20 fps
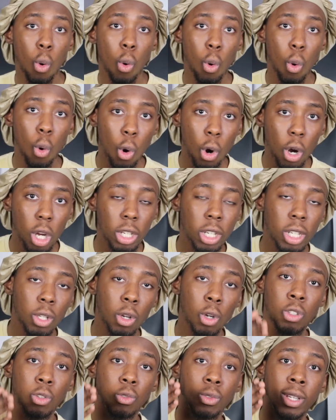Or you can
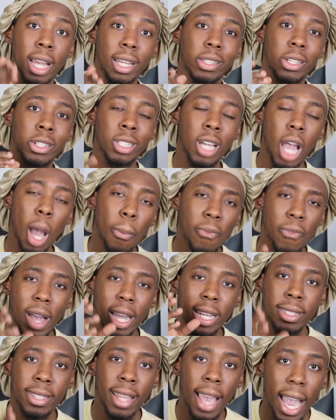also check the
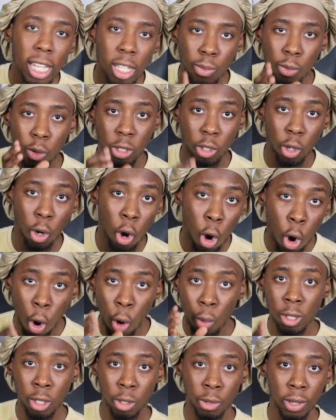Shopify dashboard, the
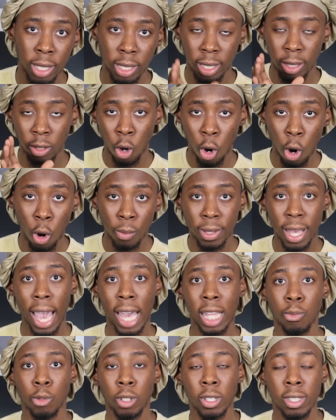home screen, the home
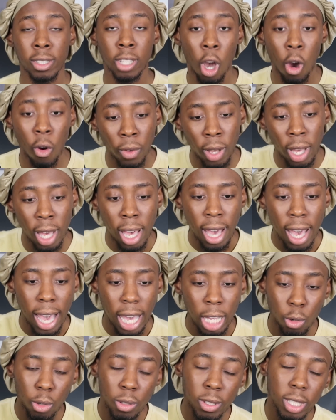dashboard itself,
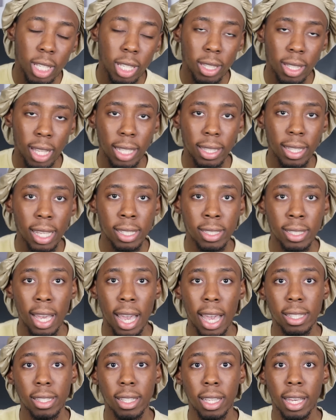and you'll see a link that
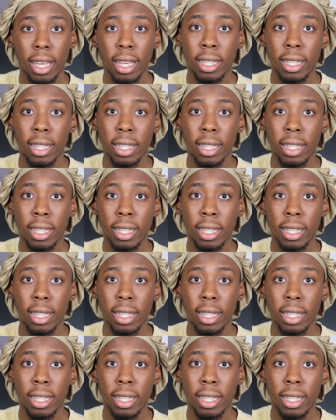says